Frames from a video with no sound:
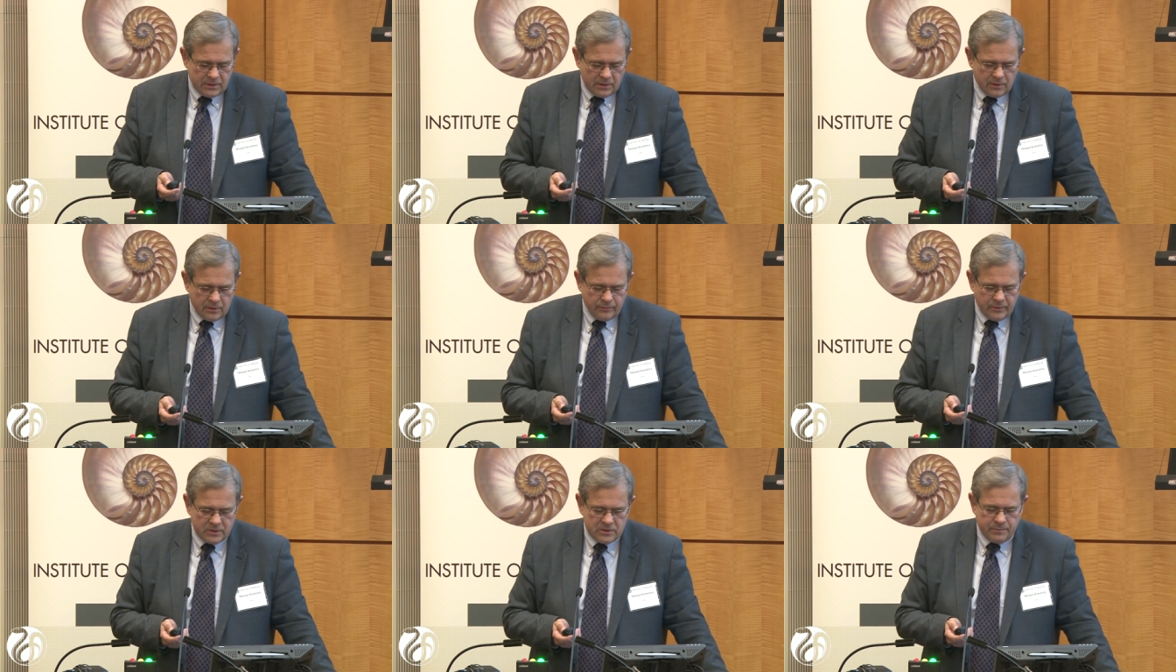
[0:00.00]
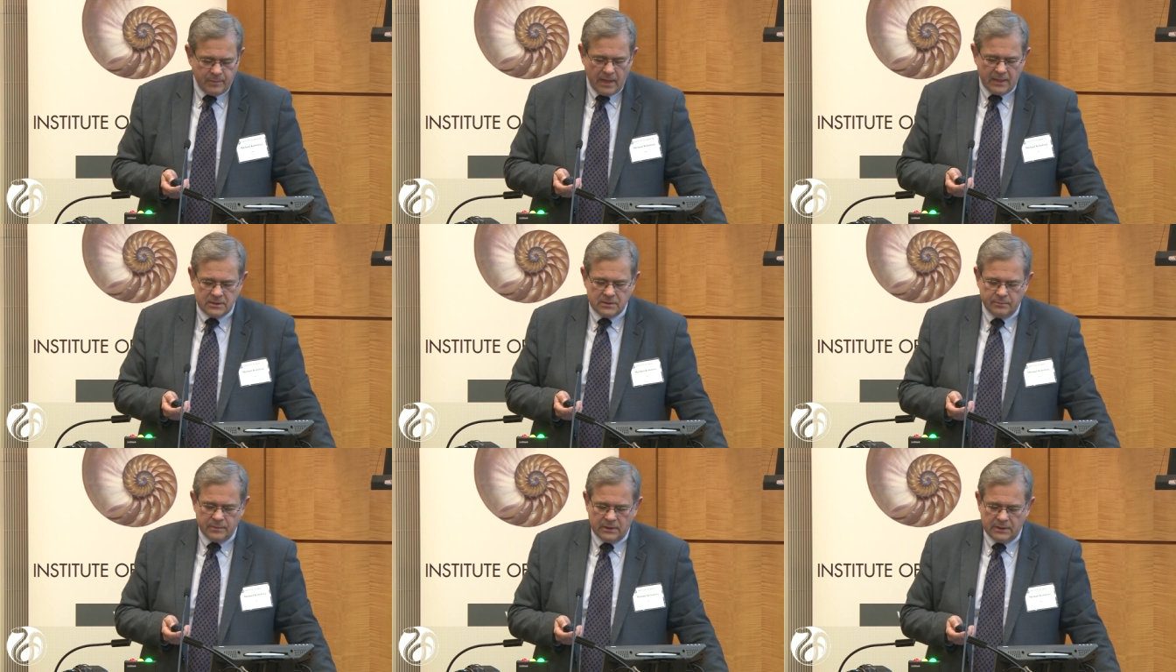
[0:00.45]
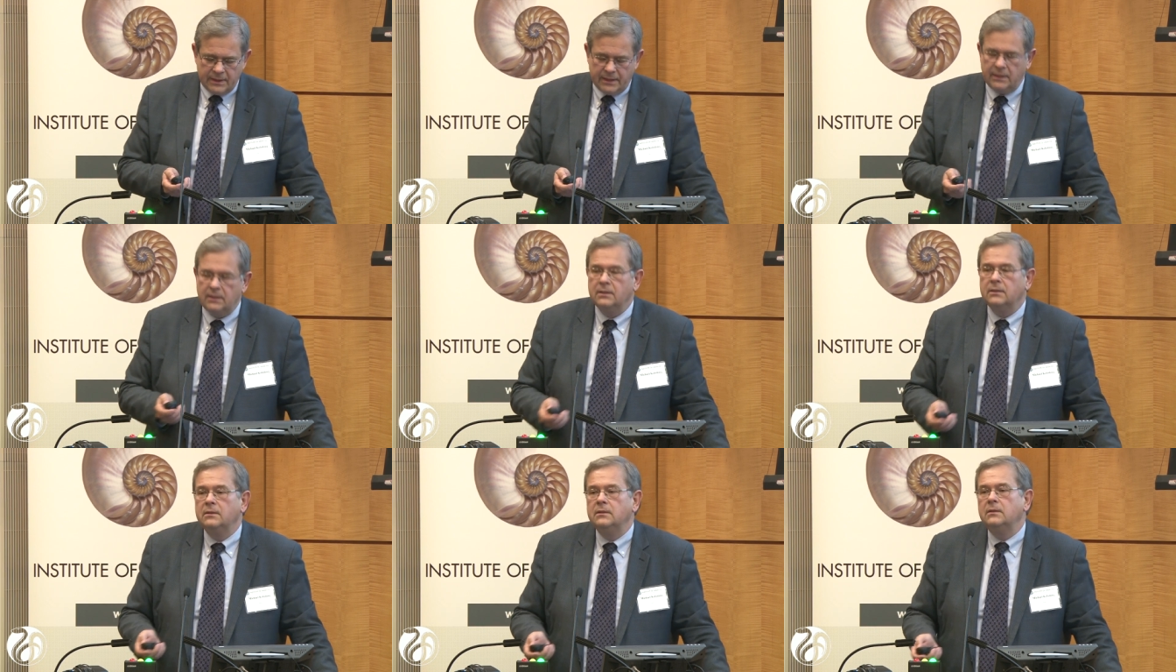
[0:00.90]
the
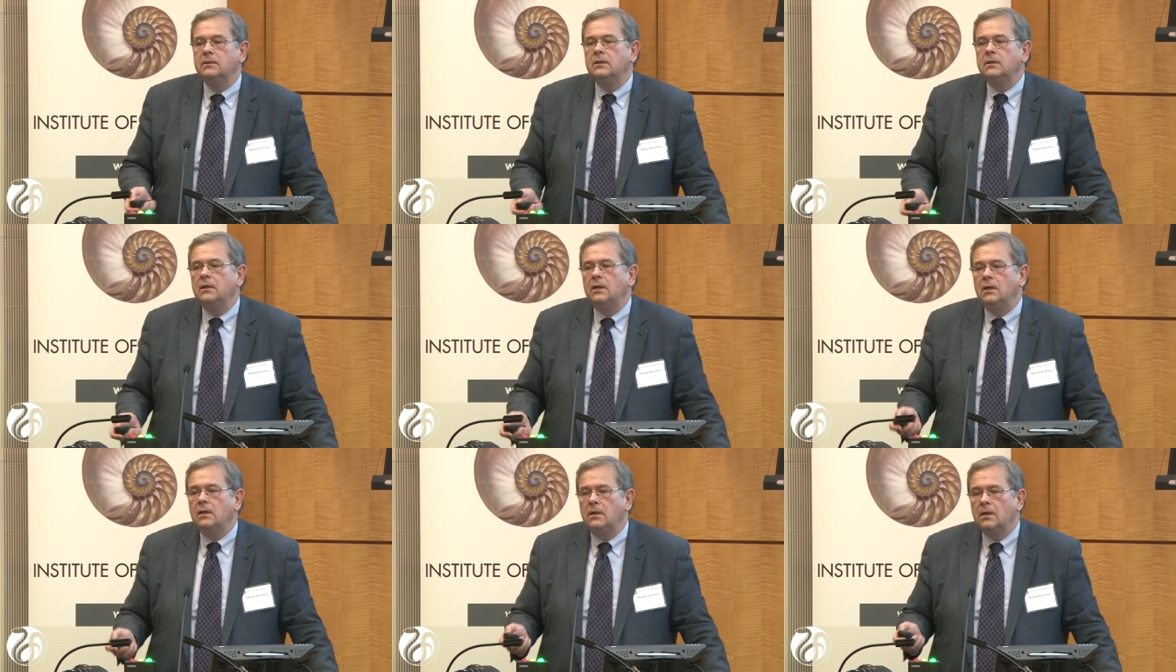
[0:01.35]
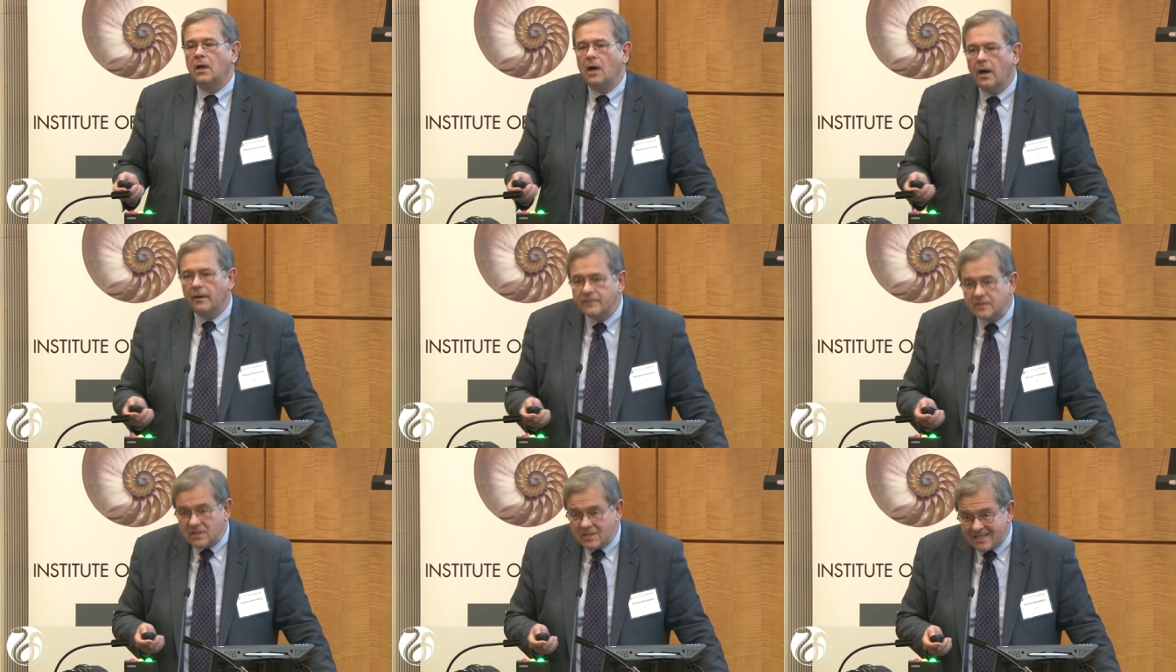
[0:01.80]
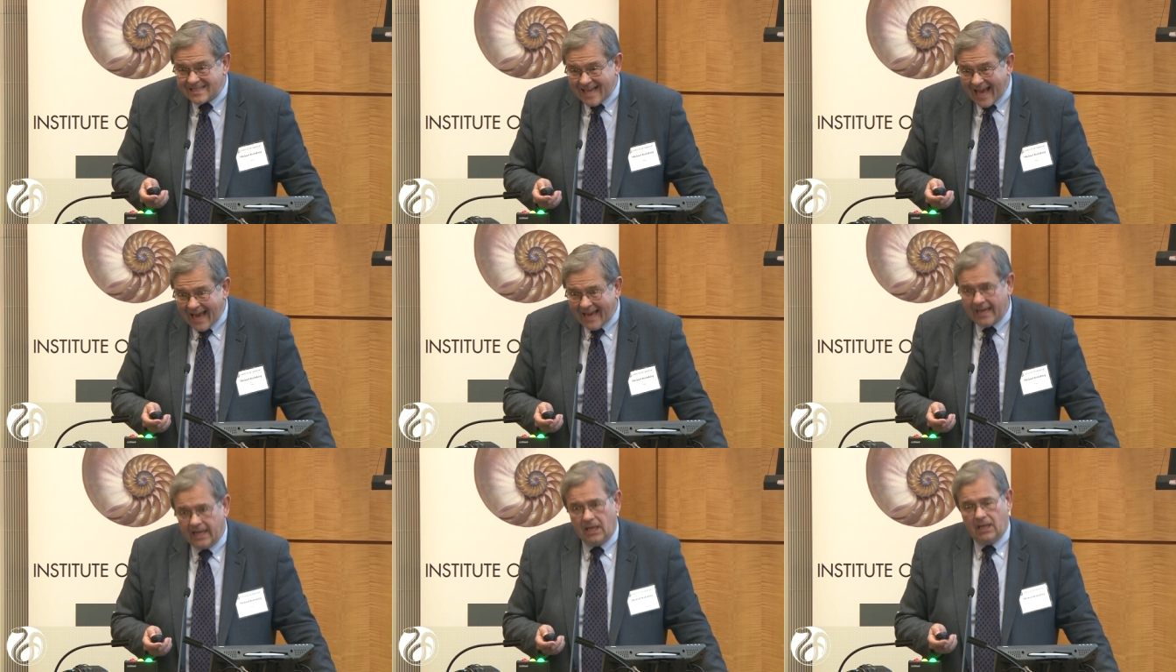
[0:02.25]
responsibility of
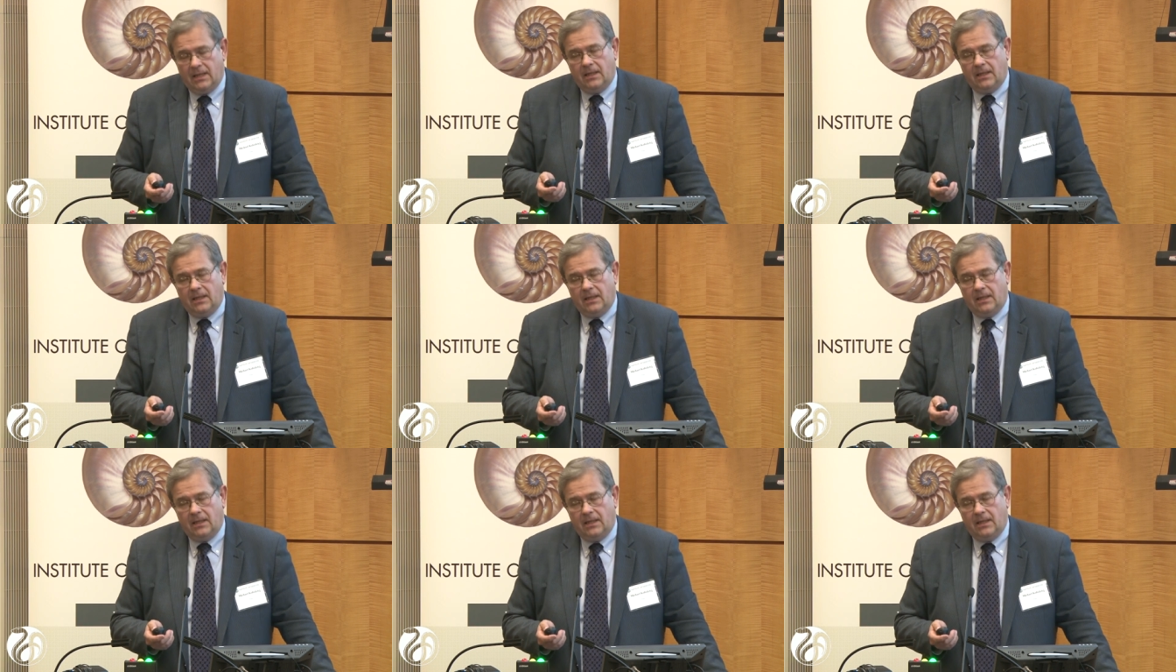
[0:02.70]
society.